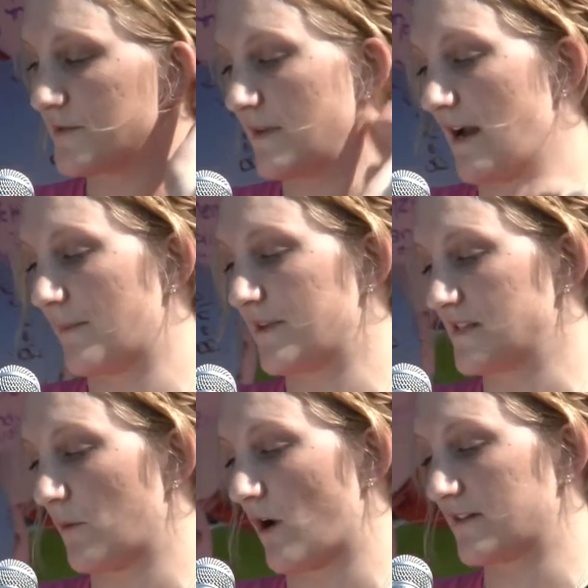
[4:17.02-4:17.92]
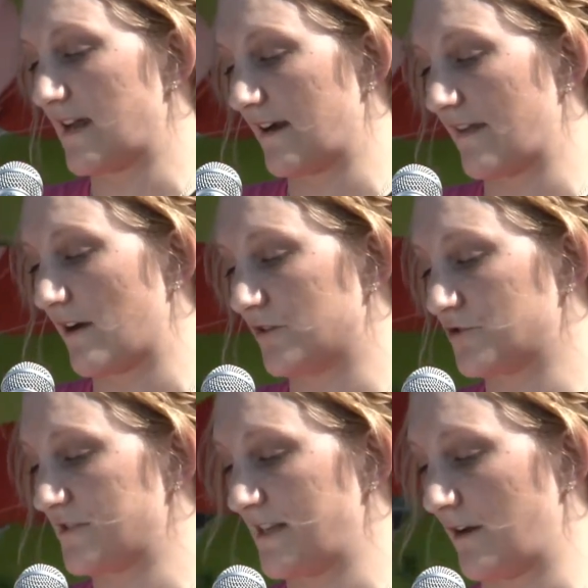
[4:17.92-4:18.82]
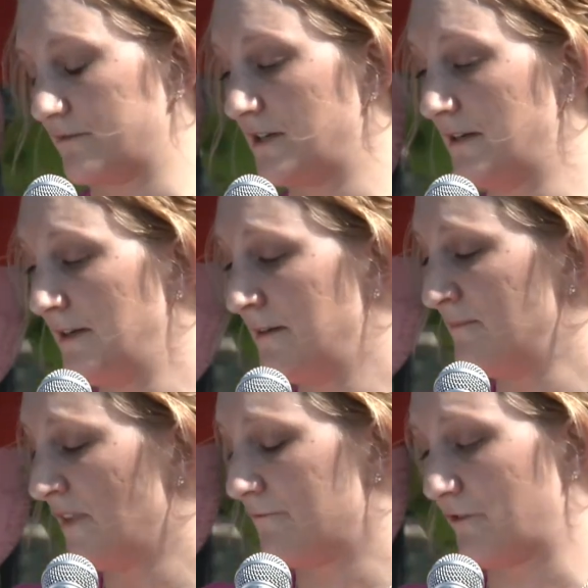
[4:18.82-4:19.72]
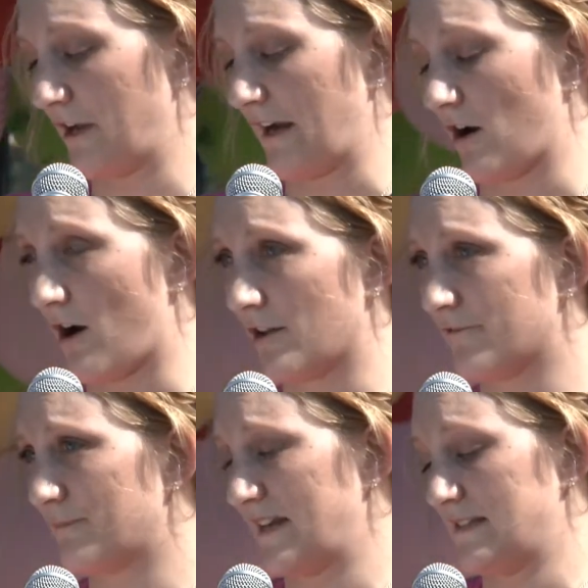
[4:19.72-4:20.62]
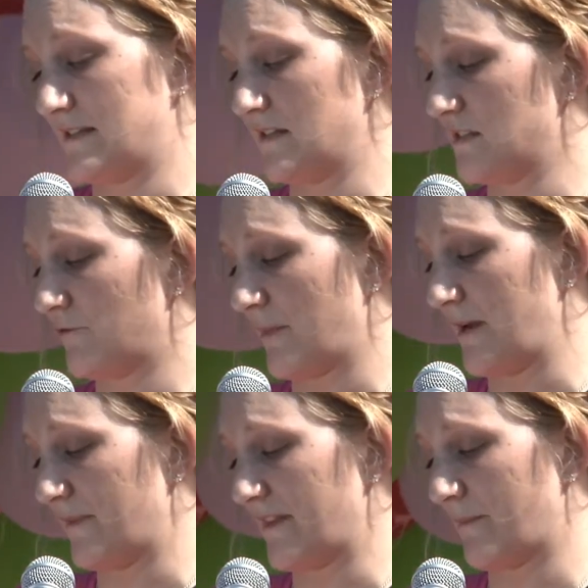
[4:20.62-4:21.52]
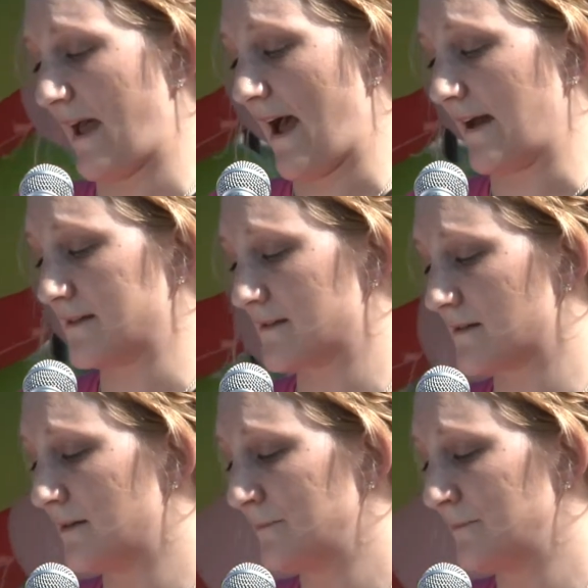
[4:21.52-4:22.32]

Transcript: me up as I walked out of that ultrasound, forgetting all of my distance from him in the past.